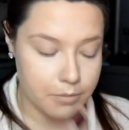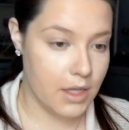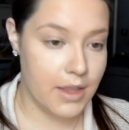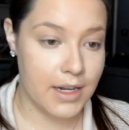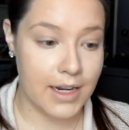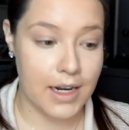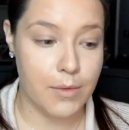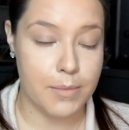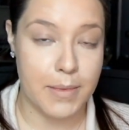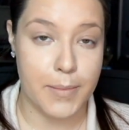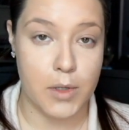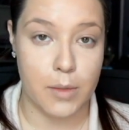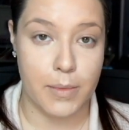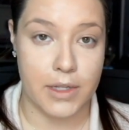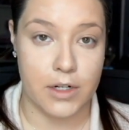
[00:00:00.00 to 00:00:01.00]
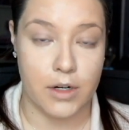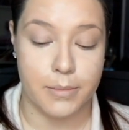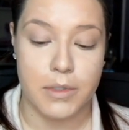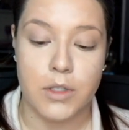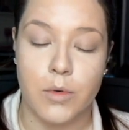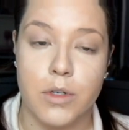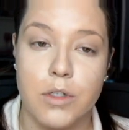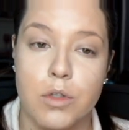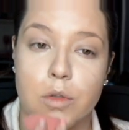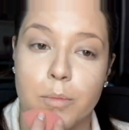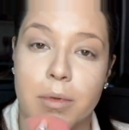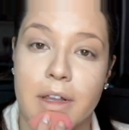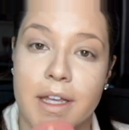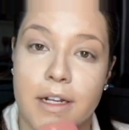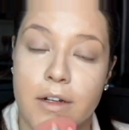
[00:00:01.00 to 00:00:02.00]
And then again with my Beauty Blender, I'm just going to
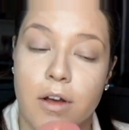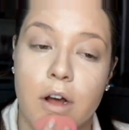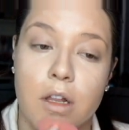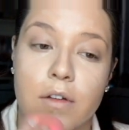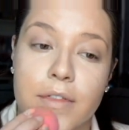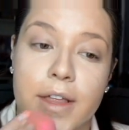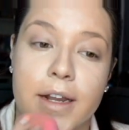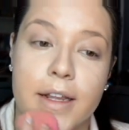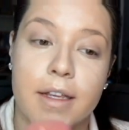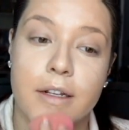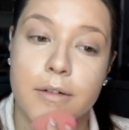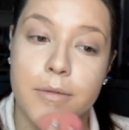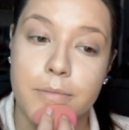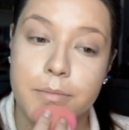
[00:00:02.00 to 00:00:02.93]
blend all of that in.